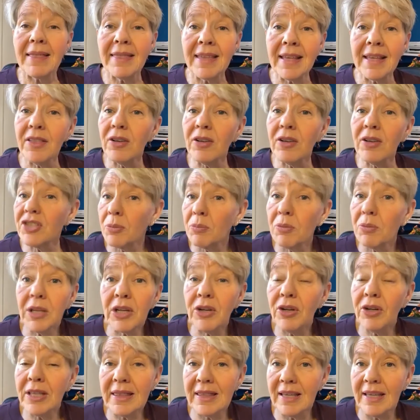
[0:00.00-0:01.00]
But I think there's some
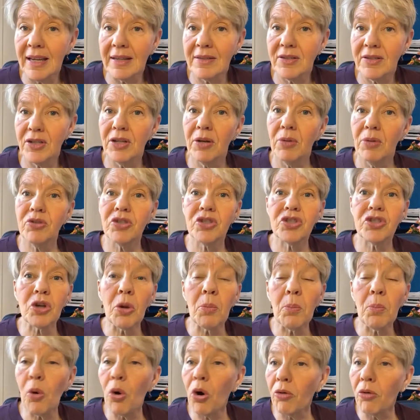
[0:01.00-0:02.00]
really good things,
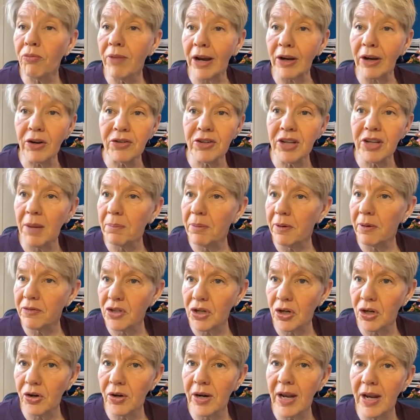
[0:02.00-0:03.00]
so more record
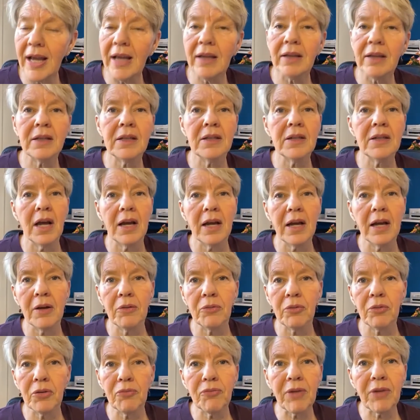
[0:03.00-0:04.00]
number turnout,
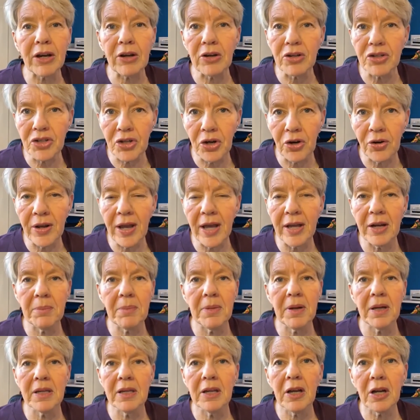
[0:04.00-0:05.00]
record turnout
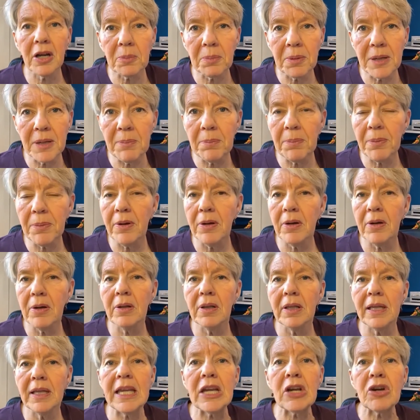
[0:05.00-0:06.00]
among young
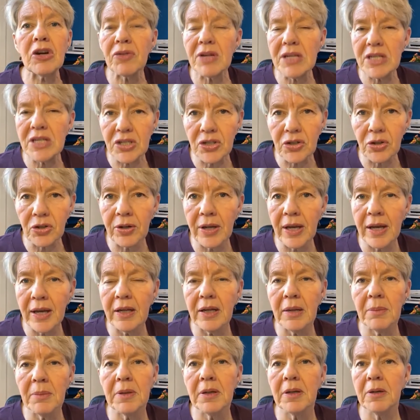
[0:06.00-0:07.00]
people, increased
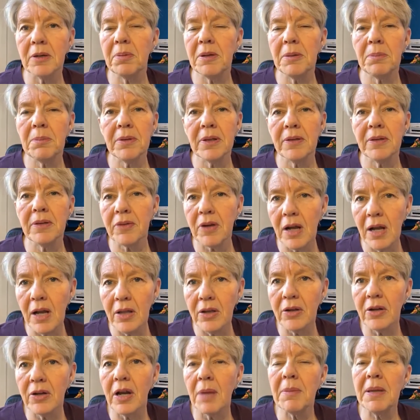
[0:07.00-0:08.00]
turnout among people of
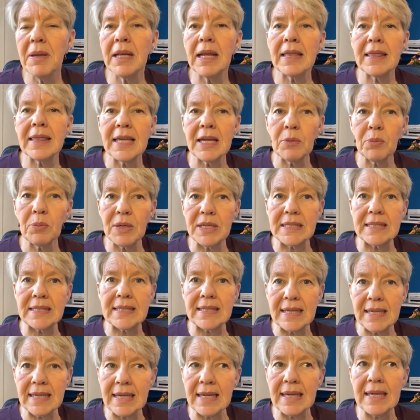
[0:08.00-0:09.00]
color. I think we
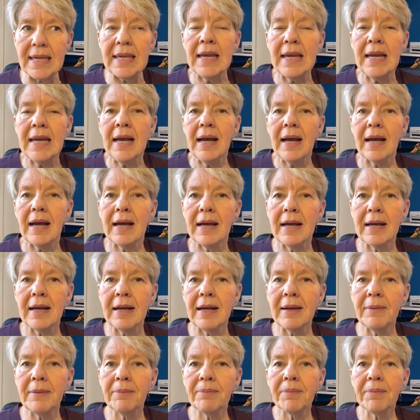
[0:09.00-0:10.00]
see
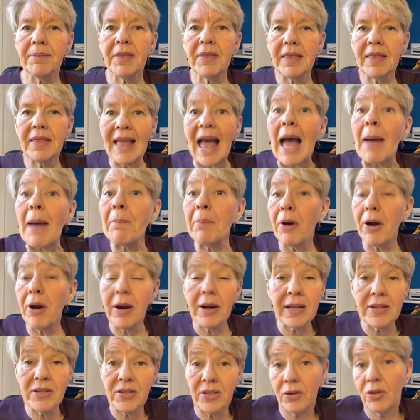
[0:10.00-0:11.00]
that
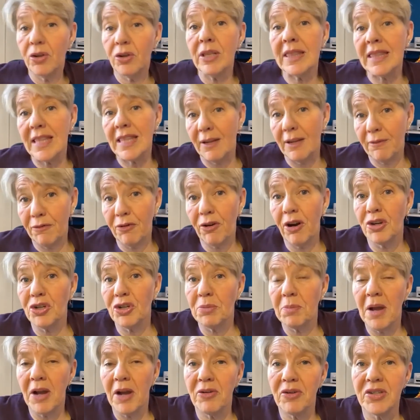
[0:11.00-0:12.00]
part is a good thing for
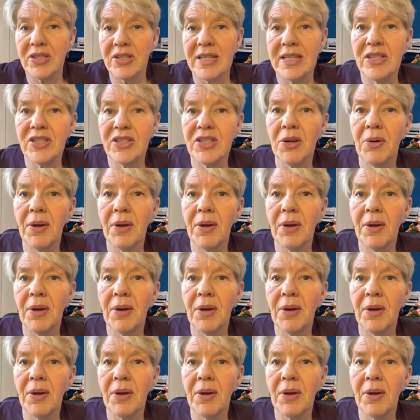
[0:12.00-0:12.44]
our democracy.